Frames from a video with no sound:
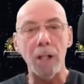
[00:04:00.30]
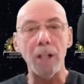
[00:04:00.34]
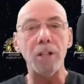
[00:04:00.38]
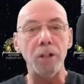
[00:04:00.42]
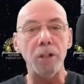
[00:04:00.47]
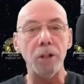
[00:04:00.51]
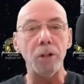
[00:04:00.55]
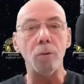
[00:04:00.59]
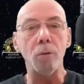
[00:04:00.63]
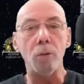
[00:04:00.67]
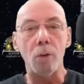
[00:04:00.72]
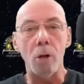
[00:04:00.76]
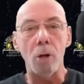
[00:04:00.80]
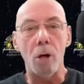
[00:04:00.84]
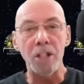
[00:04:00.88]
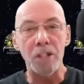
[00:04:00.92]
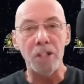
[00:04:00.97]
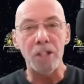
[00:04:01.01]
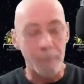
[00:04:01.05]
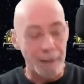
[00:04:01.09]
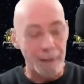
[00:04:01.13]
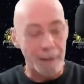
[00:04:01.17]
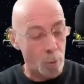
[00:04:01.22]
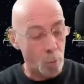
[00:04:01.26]
to you guys
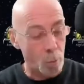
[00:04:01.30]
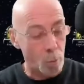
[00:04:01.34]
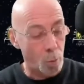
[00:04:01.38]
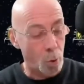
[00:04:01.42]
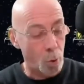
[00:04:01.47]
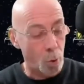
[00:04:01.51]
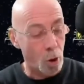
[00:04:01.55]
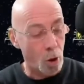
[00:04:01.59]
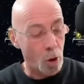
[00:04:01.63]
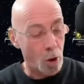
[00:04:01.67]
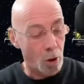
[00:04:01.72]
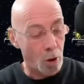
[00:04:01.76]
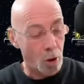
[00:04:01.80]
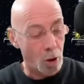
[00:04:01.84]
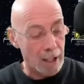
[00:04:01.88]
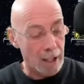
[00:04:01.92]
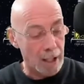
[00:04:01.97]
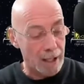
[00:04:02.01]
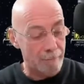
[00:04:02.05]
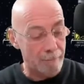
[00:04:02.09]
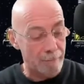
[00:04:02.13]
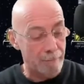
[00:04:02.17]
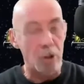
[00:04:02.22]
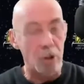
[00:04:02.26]
about what I
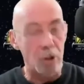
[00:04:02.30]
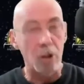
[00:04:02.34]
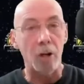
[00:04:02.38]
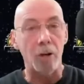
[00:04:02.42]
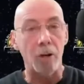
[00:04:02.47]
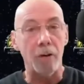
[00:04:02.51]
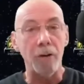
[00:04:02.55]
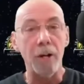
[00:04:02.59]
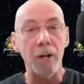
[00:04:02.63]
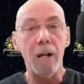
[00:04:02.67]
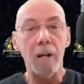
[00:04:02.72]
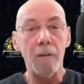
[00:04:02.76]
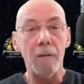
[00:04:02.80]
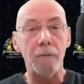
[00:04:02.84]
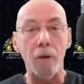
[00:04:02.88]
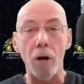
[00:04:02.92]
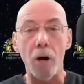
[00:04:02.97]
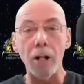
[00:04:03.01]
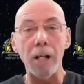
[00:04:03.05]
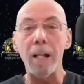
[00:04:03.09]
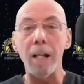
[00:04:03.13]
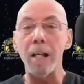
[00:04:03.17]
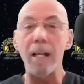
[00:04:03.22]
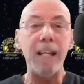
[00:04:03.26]
have learned.
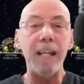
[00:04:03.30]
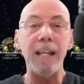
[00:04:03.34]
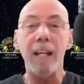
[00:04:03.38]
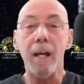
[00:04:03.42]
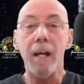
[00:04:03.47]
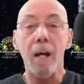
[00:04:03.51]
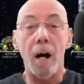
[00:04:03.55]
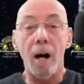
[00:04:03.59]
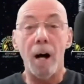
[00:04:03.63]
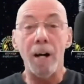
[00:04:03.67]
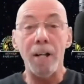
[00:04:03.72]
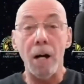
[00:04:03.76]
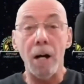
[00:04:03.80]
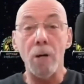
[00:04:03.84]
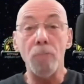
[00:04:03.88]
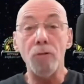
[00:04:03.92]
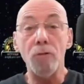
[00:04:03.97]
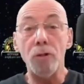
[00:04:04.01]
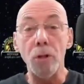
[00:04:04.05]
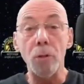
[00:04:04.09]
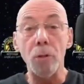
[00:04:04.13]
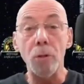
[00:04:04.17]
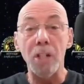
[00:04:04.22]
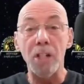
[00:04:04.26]
Finally, I don't
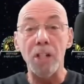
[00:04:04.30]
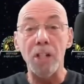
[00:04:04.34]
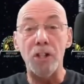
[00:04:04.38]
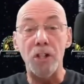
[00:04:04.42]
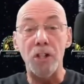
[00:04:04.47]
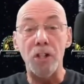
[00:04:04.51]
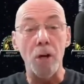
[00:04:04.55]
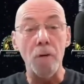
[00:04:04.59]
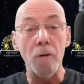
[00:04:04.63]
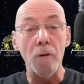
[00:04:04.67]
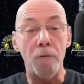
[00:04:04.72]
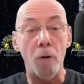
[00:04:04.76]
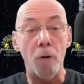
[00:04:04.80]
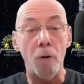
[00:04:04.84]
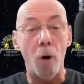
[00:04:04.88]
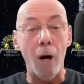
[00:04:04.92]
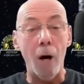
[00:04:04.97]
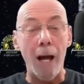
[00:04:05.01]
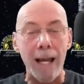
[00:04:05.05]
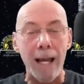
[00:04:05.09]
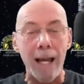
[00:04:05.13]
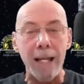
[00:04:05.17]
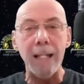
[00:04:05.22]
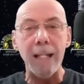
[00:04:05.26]
do this show for
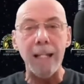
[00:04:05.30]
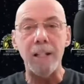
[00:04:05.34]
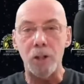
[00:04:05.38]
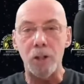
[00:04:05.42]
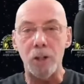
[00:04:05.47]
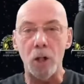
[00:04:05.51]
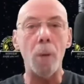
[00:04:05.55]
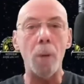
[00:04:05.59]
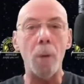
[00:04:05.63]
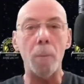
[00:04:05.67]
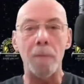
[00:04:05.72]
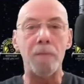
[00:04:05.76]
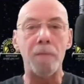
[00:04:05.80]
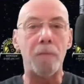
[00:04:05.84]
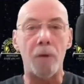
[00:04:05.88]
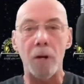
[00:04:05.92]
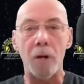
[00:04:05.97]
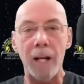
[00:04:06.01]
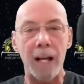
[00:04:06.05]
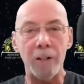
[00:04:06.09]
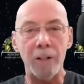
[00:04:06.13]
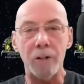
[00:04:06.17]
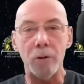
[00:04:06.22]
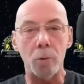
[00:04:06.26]
any type of
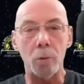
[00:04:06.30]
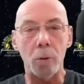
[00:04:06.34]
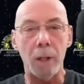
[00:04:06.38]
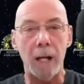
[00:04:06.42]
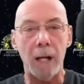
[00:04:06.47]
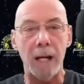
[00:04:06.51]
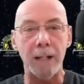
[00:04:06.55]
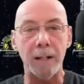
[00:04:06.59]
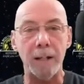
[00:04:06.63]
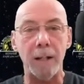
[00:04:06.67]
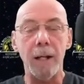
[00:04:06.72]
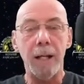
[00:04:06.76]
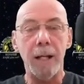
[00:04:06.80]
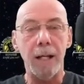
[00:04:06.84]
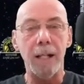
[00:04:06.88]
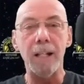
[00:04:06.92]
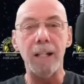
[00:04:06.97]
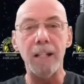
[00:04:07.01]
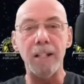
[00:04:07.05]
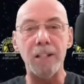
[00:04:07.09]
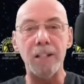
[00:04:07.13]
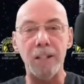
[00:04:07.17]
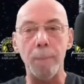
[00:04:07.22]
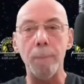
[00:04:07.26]
financial gain. It
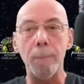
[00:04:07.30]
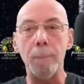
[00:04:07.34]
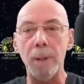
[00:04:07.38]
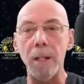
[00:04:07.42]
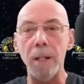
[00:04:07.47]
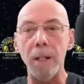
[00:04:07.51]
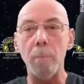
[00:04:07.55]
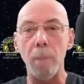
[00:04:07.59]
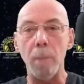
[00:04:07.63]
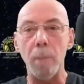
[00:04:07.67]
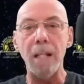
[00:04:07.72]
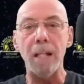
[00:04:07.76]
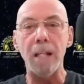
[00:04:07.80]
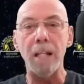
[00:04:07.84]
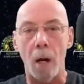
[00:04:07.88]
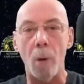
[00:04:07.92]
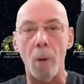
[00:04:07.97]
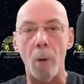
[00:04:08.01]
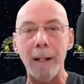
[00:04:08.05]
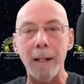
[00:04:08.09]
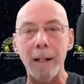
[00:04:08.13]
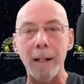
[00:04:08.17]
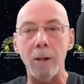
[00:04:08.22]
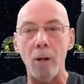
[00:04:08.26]
is simply me
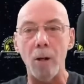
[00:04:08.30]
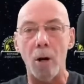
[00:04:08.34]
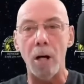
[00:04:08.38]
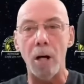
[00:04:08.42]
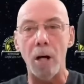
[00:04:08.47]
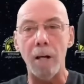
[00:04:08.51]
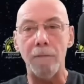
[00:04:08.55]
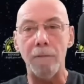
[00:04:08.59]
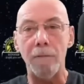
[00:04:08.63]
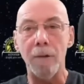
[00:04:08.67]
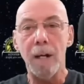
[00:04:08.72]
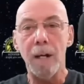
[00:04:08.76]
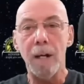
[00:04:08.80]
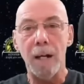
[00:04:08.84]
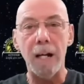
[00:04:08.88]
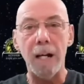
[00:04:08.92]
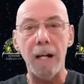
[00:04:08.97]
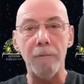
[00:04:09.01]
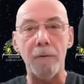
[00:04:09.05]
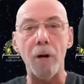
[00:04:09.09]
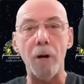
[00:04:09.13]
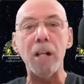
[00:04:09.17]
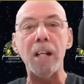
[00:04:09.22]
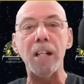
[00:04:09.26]
going live, and
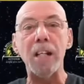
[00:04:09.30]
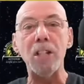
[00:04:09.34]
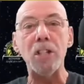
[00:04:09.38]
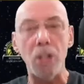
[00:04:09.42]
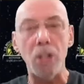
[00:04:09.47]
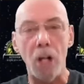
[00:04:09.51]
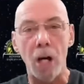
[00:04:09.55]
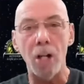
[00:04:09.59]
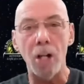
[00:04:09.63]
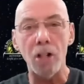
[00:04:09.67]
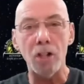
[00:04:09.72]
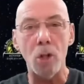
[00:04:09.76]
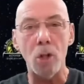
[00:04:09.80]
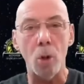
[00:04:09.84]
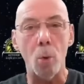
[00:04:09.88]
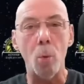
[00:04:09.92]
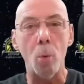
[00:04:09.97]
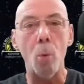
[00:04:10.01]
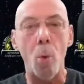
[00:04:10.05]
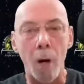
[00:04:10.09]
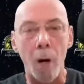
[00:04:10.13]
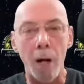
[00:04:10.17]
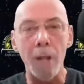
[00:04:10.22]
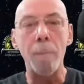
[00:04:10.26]
if I can touch
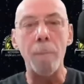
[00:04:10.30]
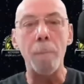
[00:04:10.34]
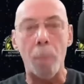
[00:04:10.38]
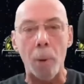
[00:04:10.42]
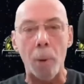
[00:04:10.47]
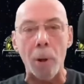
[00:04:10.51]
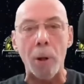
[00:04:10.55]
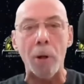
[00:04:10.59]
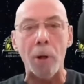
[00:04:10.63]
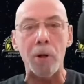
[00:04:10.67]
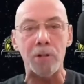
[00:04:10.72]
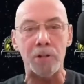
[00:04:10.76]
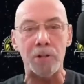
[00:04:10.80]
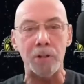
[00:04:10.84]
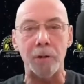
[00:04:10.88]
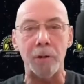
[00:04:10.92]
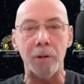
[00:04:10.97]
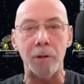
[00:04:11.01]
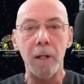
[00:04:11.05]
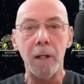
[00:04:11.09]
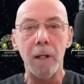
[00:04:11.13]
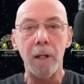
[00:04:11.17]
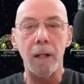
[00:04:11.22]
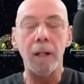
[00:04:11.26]
one person
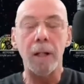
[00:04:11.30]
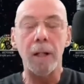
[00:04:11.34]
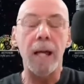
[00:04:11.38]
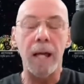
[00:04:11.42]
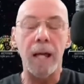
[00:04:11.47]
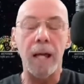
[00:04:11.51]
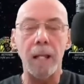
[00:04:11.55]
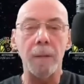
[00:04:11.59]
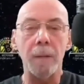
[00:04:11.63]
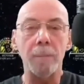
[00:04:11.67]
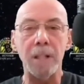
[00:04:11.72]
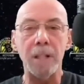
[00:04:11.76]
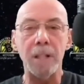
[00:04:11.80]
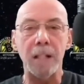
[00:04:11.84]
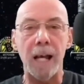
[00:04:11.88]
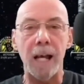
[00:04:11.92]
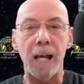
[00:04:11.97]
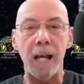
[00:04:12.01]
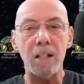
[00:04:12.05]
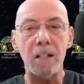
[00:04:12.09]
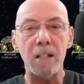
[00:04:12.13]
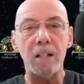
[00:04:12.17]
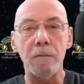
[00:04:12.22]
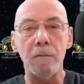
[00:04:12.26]
and get them to
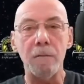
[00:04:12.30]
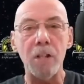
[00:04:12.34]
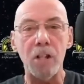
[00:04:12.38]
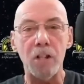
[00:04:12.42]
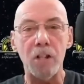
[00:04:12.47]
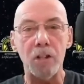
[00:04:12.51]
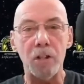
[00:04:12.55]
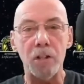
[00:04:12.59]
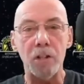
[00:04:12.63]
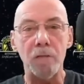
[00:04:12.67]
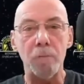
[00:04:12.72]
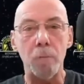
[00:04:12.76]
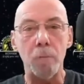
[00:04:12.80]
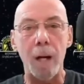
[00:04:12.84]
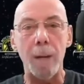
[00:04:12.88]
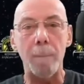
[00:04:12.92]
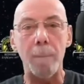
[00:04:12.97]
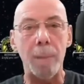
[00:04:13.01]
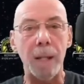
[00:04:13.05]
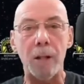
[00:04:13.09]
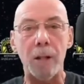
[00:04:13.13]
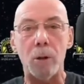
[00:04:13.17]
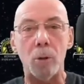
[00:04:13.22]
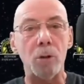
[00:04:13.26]
catch the vision of where
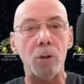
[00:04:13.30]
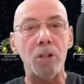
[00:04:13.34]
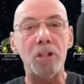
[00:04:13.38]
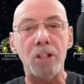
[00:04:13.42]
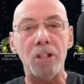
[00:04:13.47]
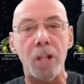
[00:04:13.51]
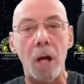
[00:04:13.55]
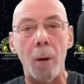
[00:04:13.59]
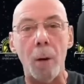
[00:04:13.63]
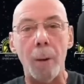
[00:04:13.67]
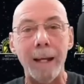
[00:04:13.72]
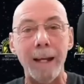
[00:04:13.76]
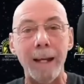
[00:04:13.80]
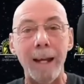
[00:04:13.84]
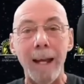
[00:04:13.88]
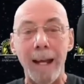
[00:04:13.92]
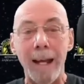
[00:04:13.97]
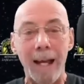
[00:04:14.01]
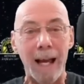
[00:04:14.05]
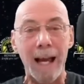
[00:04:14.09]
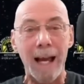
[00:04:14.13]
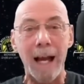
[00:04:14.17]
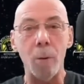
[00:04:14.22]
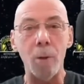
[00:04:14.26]
Bitcoin's going,
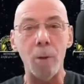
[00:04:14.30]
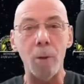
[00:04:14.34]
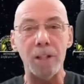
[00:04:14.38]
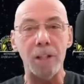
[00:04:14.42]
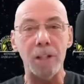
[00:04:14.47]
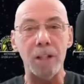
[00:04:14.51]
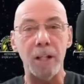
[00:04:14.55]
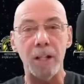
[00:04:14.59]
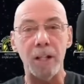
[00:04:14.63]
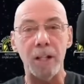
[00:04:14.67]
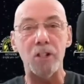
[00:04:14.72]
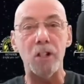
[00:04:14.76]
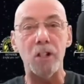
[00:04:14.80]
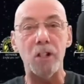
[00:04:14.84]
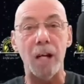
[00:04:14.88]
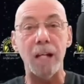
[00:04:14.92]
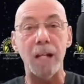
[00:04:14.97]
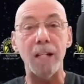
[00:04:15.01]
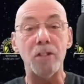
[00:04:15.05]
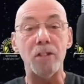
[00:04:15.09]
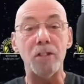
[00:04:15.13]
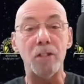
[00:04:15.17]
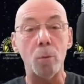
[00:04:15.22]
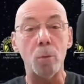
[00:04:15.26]
how it's going to
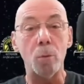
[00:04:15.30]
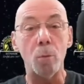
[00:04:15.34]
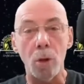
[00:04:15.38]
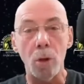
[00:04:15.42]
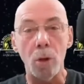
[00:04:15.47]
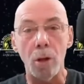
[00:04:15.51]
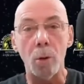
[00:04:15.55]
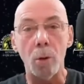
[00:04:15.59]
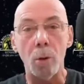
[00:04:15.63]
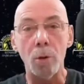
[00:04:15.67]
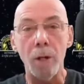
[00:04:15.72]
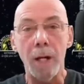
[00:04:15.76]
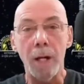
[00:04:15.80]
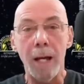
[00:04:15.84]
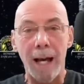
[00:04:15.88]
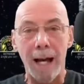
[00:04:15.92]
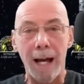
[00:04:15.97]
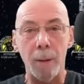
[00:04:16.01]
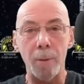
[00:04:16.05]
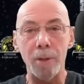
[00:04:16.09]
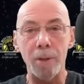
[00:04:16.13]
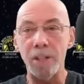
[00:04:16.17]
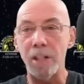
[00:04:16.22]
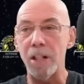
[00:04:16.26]
change the the world,
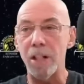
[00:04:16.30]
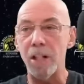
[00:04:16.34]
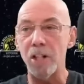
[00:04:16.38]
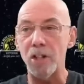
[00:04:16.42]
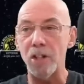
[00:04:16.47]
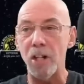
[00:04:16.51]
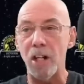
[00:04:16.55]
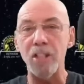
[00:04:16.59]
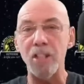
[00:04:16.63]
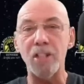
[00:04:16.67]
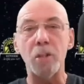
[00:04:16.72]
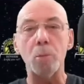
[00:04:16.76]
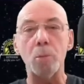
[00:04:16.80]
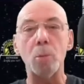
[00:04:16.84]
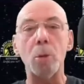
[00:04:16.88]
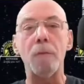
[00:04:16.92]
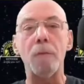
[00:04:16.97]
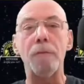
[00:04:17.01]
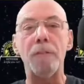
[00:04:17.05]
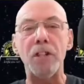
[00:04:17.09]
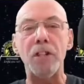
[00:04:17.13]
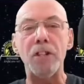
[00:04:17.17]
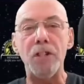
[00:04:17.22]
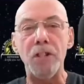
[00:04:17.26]
how it's going to change the
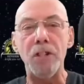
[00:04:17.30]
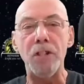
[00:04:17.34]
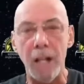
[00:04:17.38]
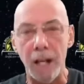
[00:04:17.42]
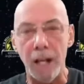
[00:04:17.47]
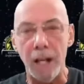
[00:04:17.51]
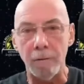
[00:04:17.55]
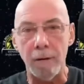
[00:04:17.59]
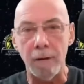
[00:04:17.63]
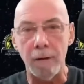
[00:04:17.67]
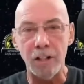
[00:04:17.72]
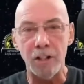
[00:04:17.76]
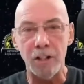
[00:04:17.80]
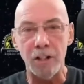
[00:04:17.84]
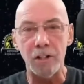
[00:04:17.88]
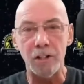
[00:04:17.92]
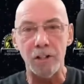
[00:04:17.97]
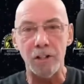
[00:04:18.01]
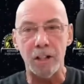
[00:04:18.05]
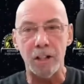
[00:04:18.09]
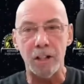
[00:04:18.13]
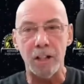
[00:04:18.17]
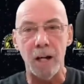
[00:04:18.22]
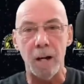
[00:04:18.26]
world for generations
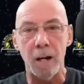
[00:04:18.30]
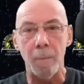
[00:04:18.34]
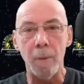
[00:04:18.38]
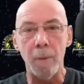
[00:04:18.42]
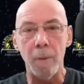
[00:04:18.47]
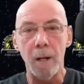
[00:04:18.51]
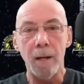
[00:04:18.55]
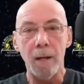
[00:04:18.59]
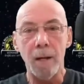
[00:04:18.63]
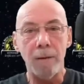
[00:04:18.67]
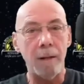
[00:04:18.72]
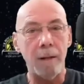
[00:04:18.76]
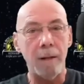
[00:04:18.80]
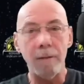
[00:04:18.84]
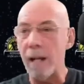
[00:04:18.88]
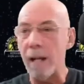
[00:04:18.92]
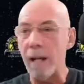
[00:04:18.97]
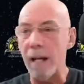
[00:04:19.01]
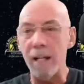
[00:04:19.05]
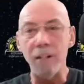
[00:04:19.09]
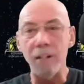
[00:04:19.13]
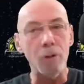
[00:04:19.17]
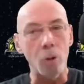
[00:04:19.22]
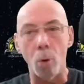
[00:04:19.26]
to come, then
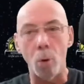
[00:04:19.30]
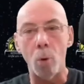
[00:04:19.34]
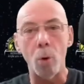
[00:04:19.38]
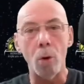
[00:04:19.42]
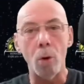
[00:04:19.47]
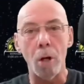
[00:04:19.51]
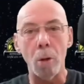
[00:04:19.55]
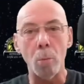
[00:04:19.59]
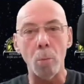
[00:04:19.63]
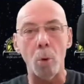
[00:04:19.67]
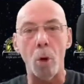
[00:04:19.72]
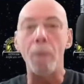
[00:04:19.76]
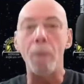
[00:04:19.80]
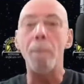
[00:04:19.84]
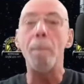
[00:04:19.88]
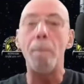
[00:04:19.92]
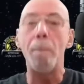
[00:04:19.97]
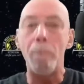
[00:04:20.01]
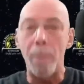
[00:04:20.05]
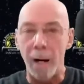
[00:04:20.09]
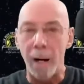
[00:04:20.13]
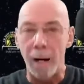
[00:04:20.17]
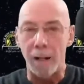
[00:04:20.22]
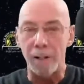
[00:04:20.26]
that is all I want.
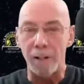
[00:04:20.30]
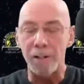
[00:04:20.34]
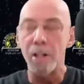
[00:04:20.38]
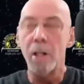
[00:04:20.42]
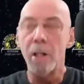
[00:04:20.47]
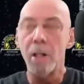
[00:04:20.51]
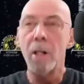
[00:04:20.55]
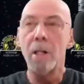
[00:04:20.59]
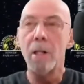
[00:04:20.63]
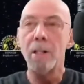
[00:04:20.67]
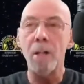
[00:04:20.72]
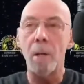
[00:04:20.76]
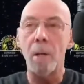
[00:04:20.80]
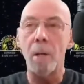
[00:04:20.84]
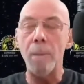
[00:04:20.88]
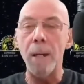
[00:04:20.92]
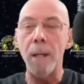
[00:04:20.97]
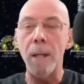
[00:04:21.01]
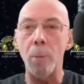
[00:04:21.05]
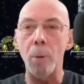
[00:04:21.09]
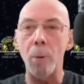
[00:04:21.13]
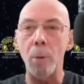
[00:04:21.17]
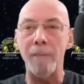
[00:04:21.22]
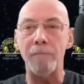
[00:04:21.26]
But some
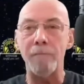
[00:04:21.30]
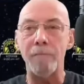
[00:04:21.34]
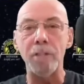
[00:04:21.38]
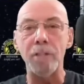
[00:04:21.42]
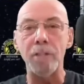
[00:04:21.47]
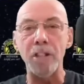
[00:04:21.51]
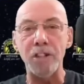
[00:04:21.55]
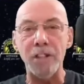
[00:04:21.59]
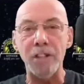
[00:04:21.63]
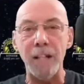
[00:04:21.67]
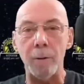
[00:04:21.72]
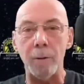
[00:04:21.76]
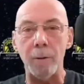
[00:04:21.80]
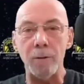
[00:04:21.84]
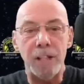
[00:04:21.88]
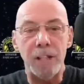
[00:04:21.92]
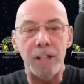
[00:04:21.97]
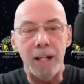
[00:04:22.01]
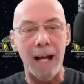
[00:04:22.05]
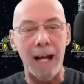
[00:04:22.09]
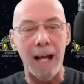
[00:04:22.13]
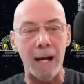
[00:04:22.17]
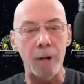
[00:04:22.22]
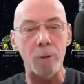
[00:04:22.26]
people have reached out and said,
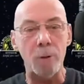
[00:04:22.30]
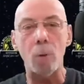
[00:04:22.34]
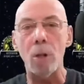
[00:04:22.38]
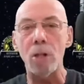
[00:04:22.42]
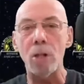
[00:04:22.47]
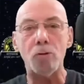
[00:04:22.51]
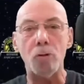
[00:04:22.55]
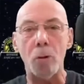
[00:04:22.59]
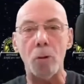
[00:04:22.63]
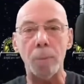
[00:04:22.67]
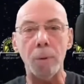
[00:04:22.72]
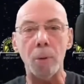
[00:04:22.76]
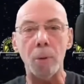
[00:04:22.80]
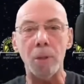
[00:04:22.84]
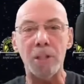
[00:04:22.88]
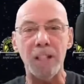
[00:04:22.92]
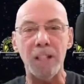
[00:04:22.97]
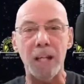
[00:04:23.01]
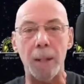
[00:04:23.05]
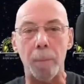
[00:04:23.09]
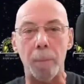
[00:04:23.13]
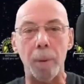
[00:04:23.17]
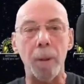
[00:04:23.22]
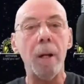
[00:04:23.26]
How do I drop you a
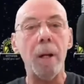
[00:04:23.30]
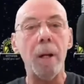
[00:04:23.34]
tip?